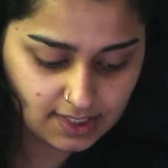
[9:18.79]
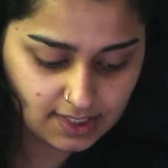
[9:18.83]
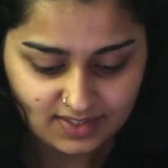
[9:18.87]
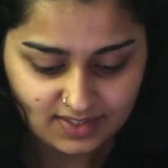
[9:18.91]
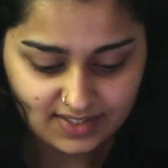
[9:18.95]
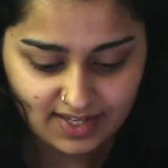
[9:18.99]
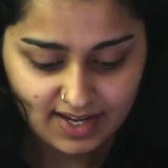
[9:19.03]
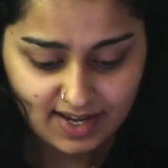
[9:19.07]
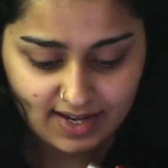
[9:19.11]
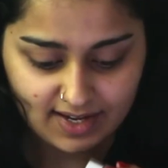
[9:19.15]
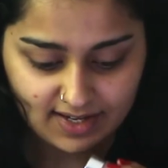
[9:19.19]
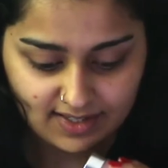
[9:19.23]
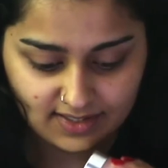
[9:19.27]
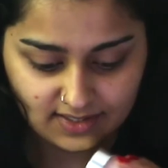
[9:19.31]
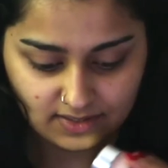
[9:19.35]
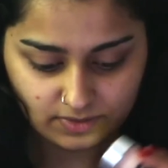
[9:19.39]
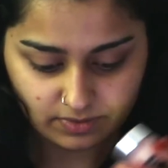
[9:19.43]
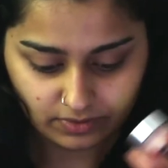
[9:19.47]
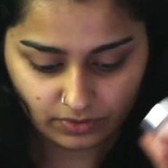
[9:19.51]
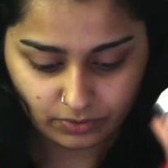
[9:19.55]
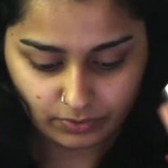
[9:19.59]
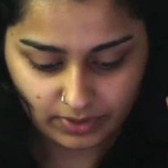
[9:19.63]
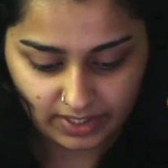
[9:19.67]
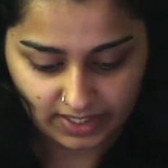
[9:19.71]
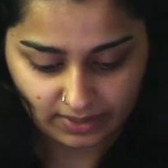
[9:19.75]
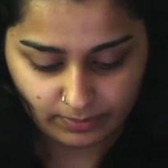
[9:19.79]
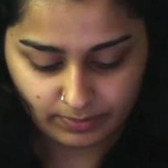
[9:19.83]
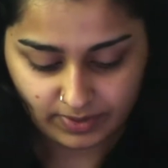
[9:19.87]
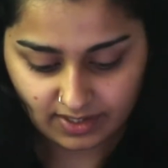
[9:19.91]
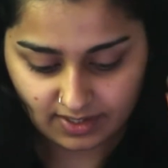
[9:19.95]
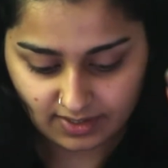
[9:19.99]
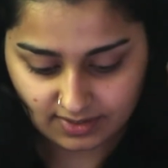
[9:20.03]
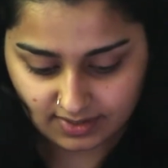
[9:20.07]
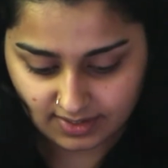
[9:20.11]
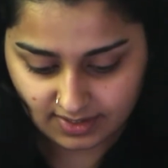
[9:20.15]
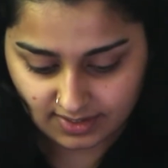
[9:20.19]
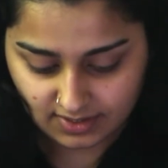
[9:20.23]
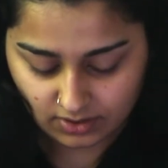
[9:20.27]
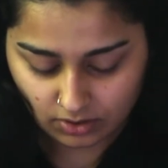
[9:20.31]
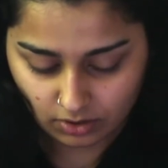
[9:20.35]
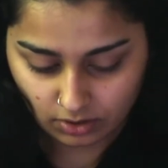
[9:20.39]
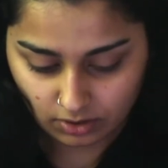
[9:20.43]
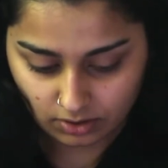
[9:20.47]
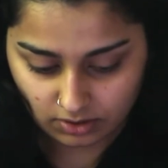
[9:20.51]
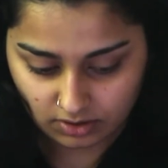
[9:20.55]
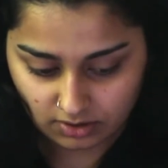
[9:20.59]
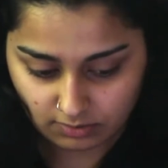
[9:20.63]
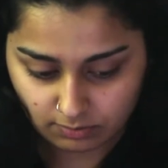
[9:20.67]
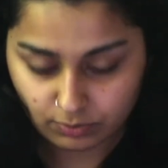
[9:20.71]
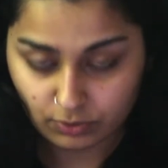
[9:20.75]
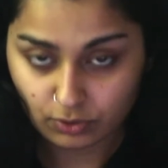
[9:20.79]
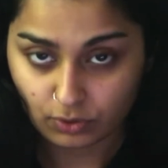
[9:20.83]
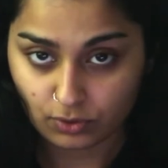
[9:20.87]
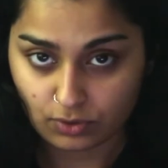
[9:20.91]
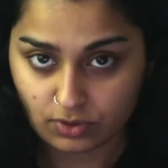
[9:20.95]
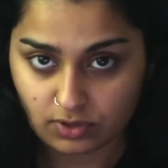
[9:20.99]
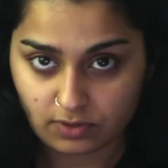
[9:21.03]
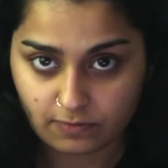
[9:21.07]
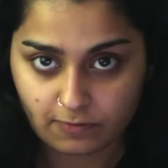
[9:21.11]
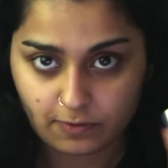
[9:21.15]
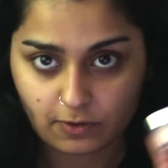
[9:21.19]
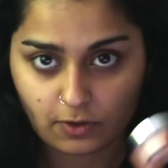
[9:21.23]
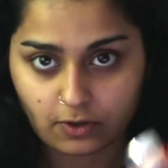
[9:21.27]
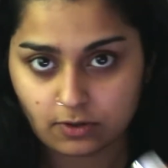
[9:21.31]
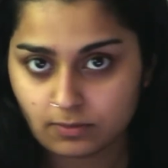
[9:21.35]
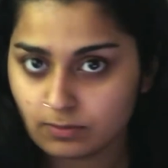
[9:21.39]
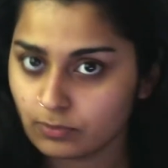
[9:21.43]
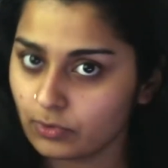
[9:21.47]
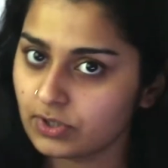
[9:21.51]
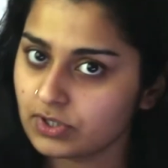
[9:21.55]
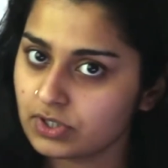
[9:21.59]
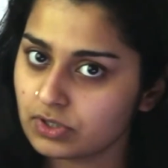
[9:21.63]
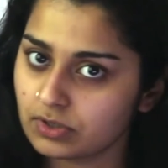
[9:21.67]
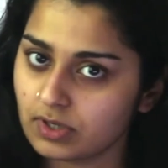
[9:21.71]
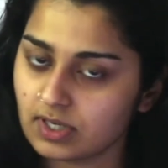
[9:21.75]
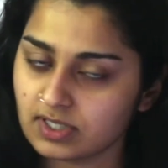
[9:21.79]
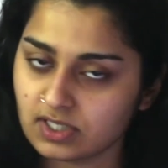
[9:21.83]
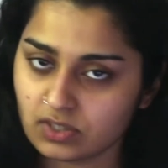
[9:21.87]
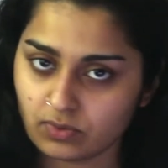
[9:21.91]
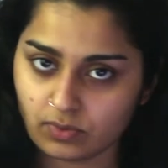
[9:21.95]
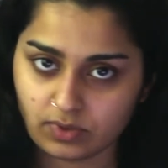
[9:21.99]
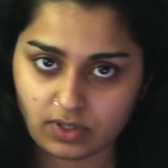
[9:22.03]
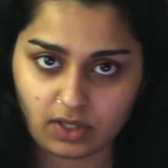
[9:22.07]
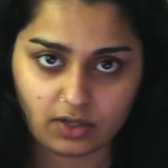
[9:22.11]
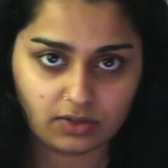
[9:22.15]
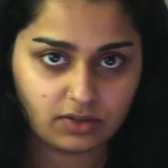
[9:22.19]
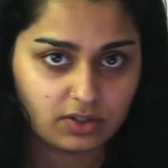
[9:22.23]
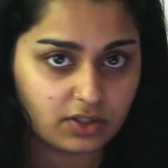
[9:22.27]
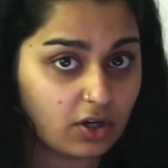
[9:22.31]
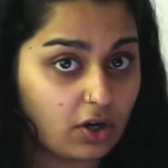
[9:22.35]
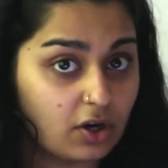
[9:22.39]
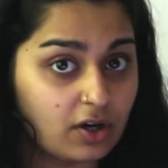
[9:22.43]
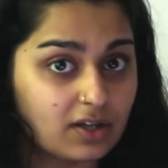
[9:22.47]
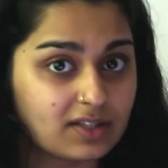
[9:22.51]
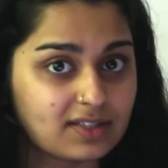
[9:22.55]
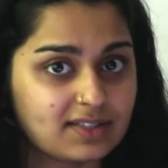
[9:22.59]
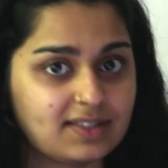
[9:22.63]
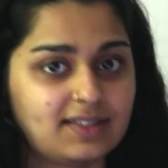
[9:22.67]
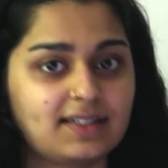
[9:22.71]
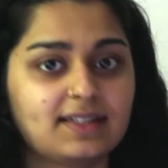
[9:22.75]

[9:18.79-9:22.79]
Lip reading: guy is great because it's all the pros of a good moisturizer without the cons.